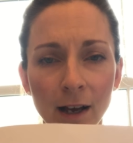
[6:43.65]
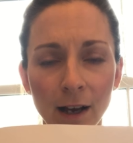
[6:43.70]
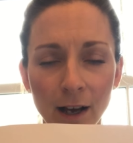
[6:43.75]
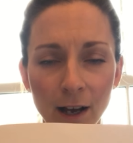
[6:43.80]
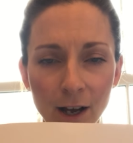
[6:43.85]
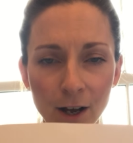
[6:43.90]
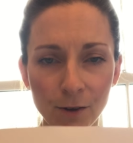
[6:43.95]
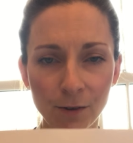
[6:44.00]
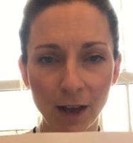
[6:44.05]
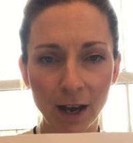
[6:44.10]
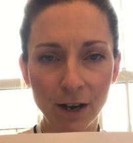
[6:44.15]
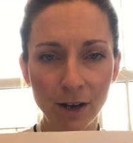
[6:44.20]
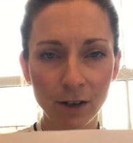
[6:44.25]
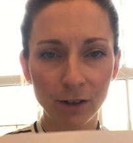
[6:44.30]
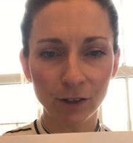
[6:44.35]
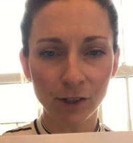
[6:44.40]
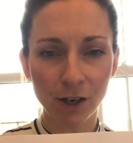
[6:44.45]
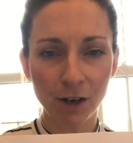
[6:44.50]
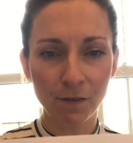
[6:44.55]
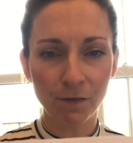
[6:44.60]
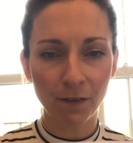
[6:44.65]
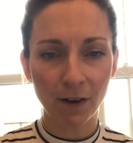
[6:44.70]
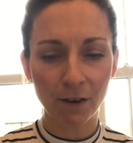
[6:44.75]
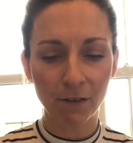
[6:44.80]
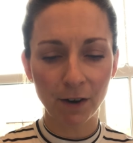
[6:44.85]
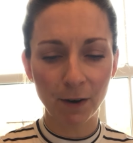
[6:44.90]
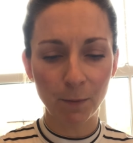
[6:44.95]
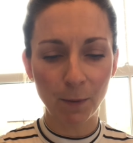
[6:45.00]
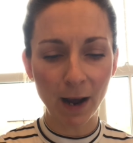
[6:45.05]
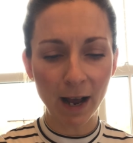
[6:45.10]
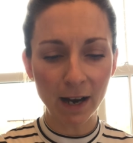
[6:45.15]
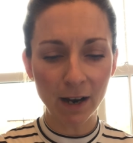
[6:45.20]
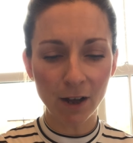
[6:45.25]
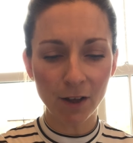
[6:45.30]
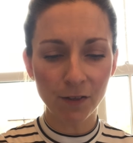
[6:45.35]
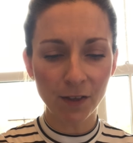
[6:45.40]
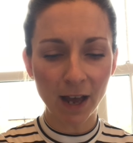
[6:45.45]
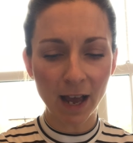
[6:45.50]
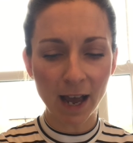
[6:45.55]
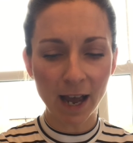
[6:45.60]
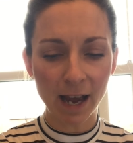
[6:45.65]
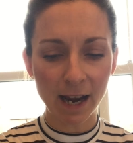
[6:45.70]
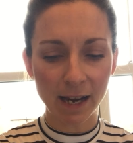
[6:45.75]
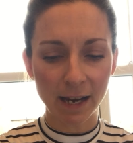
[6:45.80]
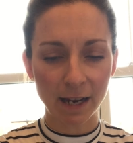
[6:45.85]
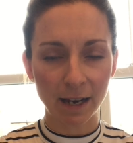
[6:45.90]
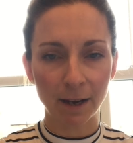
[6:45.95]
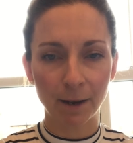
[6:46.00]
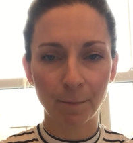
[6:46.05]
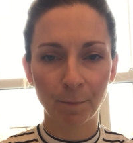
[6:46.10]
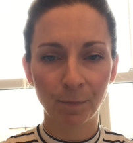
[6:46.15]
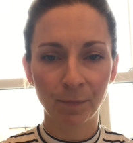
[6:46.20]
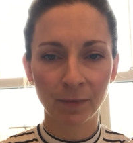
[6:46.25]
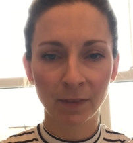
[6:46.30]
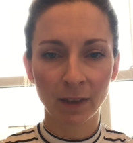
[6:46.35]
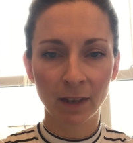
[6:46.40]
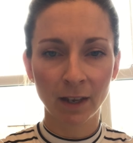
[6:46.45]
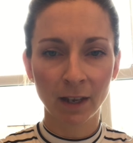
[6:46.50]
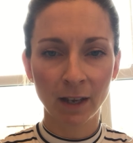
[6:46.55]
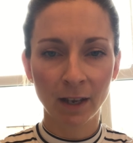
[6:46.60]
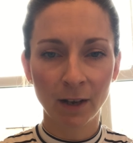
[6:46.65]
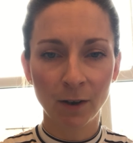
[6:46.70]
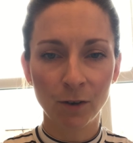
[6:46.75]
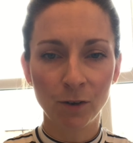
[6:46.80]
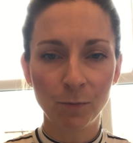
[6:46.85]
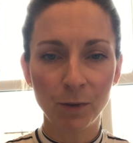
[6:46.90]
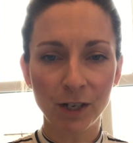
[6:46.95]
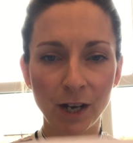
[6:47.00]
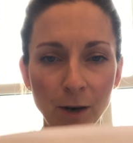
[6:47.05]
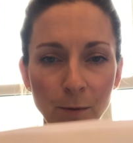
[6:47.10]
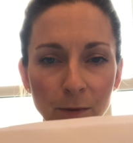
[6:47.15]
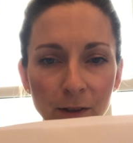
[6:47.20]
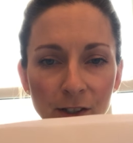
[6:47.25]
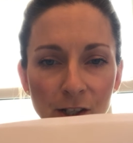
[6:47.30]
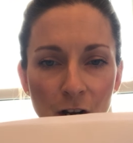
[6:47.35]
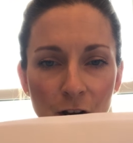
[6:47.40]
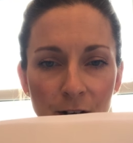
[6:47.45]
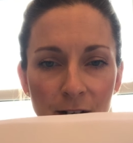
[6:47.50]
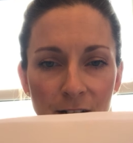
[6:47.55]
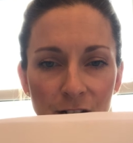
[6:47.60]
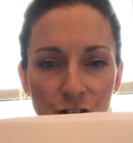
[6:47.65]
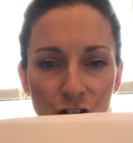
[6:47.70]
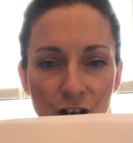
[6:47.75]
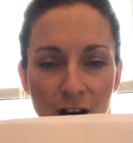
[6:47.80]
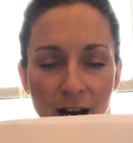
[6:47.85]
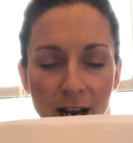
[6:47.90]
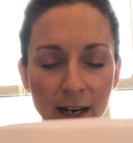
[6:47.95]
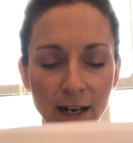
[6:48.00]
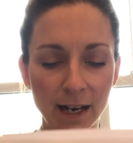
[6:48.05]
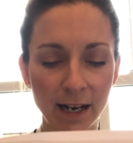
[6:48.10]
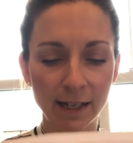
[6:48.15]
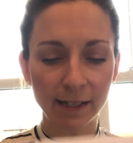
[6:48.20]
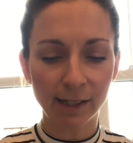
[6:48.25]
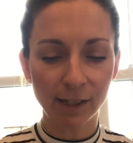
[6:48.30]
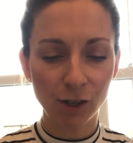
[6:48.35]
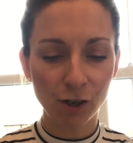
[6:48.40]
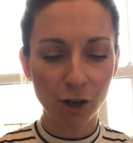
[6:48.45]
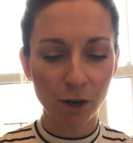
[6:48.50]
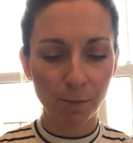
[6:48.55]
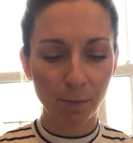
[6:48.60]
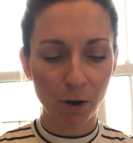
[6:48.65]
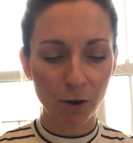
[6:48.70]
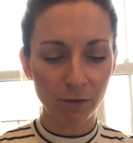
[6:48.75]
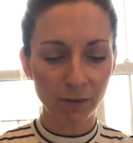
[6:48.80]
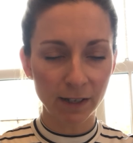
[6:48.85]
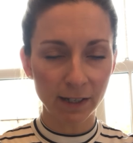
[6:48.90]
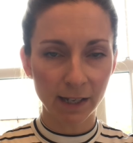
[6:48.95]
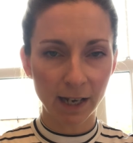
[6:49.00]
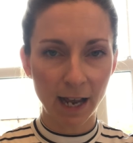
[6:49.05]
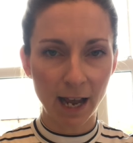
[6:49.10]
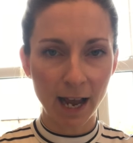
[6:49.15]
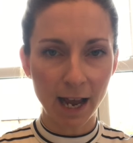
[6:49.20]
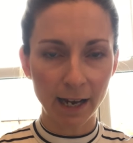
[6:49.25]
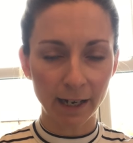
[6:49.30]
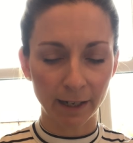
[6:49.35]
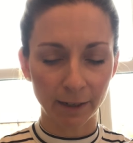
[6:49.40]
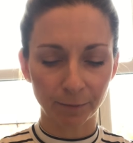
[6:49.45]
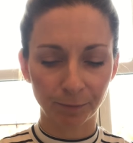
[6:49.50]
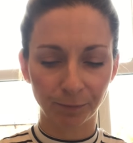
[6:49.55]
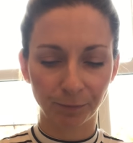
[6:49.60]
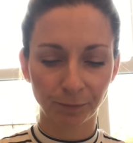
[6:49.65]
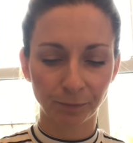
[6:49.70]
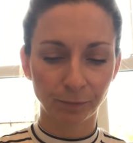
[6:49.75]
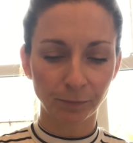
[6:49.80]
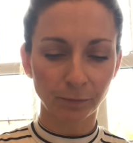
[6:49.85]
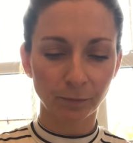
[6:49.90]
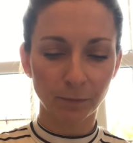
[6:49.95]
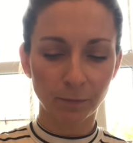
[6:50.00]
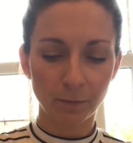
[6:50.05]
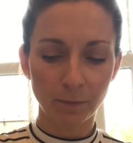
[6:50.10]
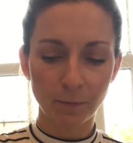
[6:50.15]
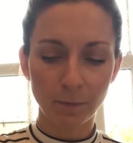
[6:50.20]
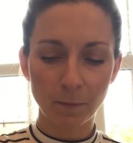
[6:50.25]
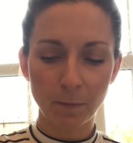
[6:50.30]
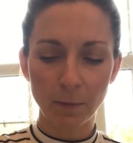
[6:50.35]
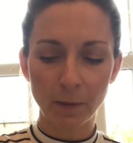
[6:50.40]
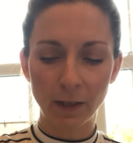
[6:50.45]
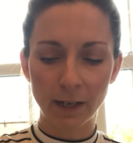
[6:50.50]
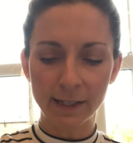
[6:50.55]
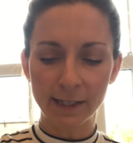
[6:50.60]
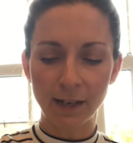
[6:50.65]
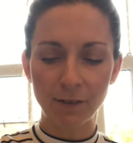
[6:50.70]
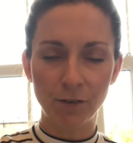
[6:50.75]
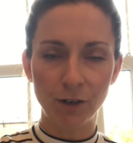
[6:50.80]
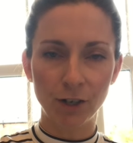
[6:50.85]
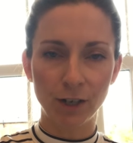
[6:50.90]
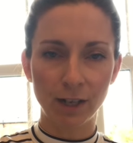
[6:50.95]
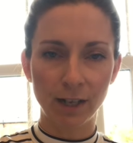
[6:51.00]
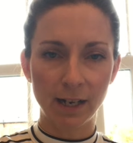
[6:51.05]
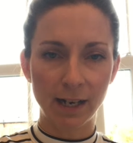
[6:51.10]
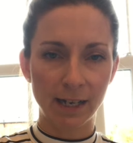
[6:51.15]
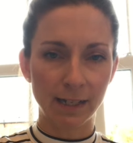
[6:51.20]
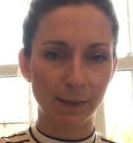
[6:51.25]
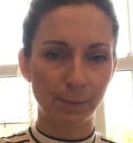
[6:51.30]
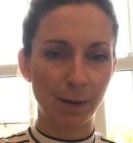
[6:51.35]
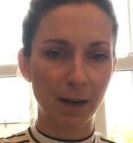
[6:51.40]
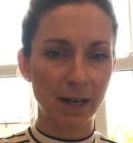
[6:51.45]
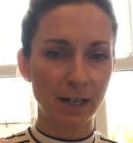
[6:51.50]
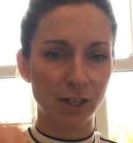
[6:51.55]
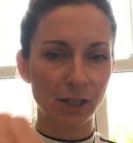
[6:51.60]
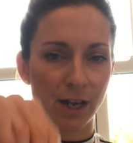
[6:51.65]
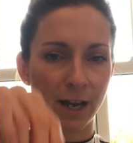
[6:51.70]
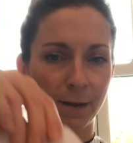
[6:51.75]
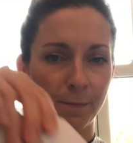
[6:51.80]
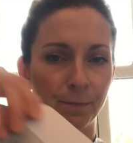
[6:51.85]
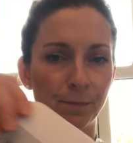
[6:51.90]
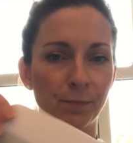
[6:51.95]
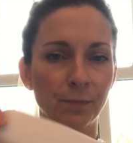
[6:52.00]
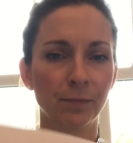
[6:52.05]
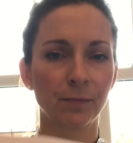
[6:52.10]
Oh, they're not doing very well, are they? We don't want it on its chin, its tongue, or its leg. Let's have a look at the last page then.